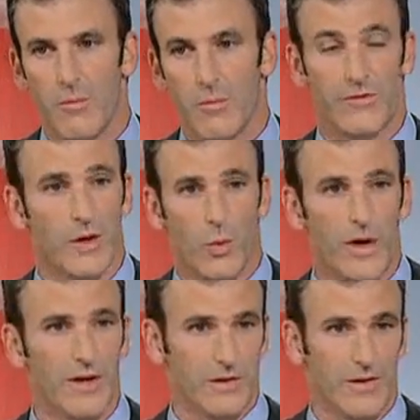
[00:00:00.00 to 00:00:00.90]
almost
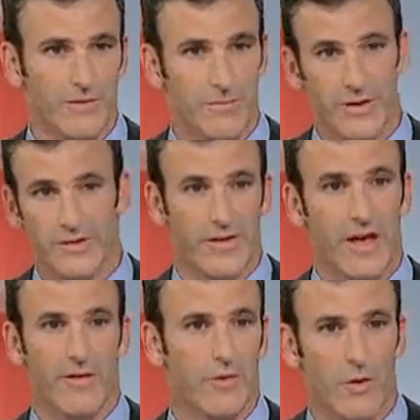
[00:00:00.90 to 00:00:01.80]
unwittingly because
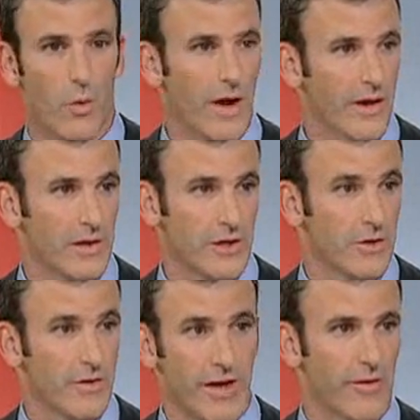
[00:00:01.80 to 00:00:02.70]
they have their own wine
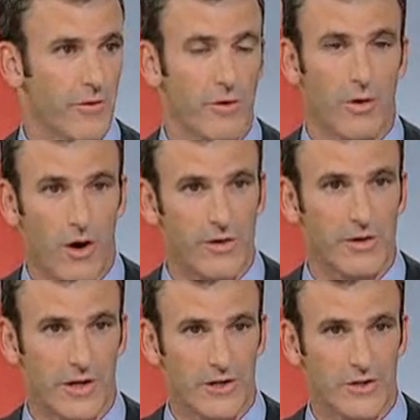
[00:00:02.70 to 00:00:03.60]
collection or they have their own
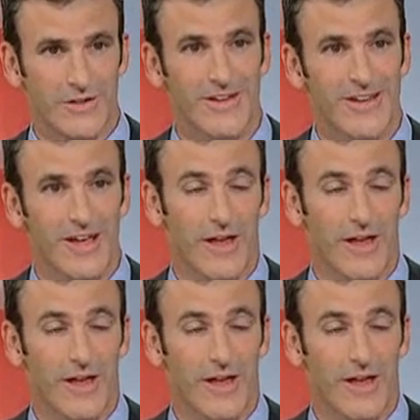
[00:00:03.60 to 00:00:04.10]
art collection,